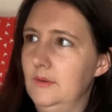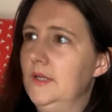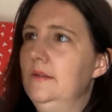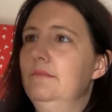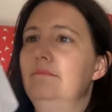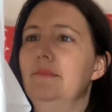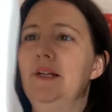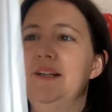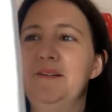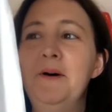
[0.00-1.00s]
look.
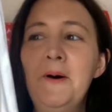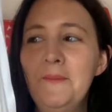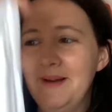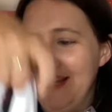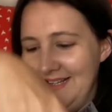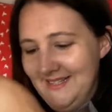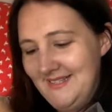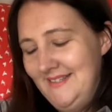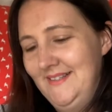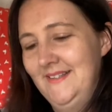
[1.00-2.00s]
Oh,
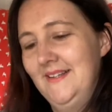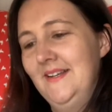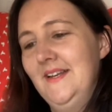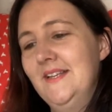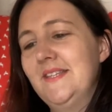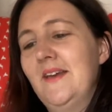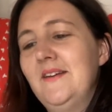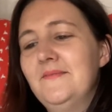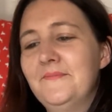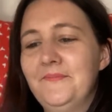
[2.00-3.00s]
bits.
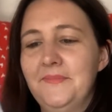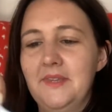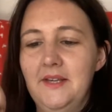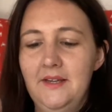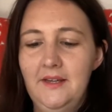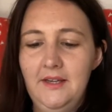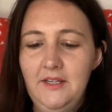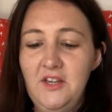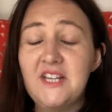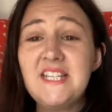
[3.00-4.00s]
So,
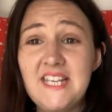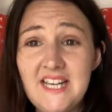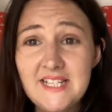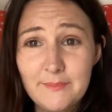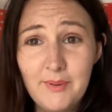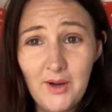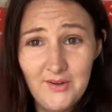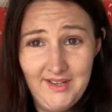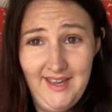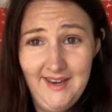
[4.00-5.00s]
you can see it's a
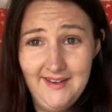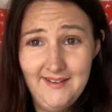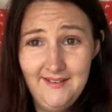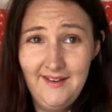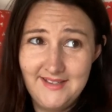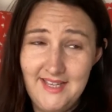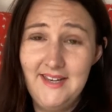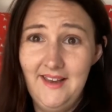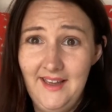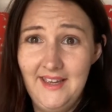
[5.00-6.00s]
bargain, as
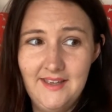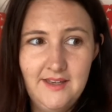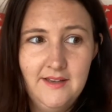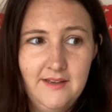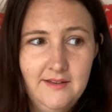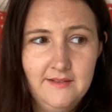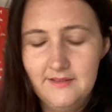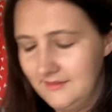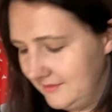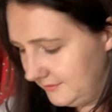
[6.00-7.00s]
in, like,
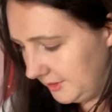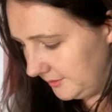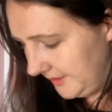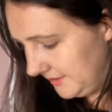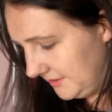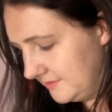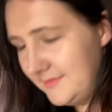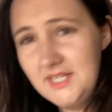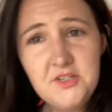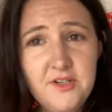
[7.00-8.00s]
what are we on?
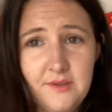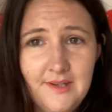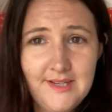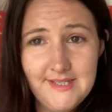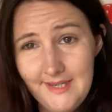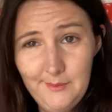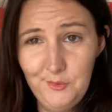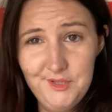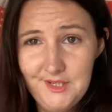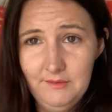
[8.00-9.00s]
Mystery or lucky dip,
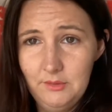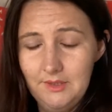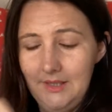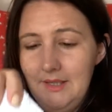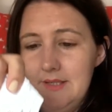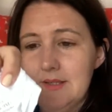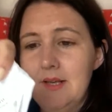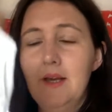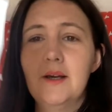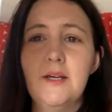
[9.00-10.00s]
whichever one it is.
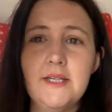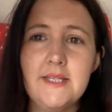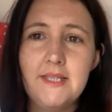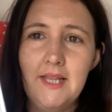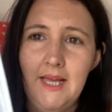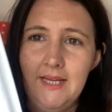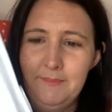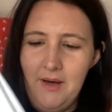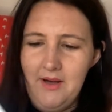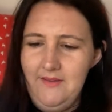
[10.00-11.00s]
Because, like,
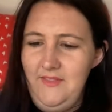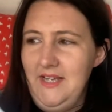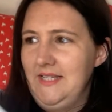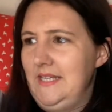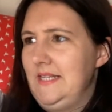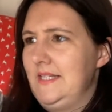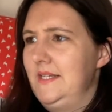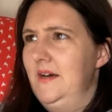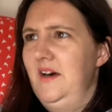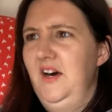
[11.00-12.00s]
part of this is
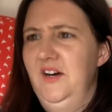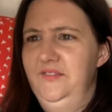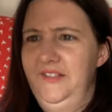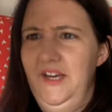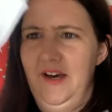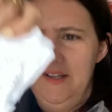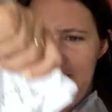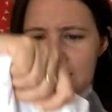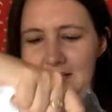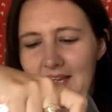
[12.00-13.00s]
half
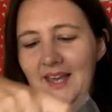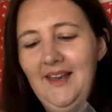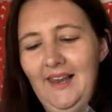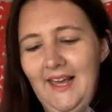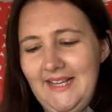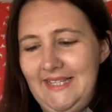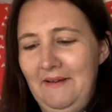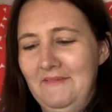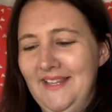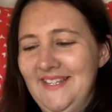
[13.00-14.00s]
cut, like
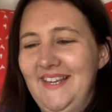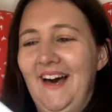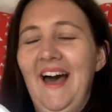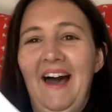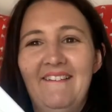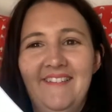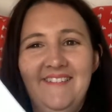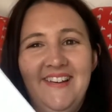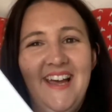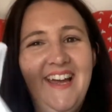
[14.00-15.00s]
someone's cut out
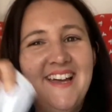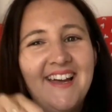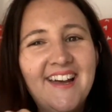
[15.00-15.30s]
of it,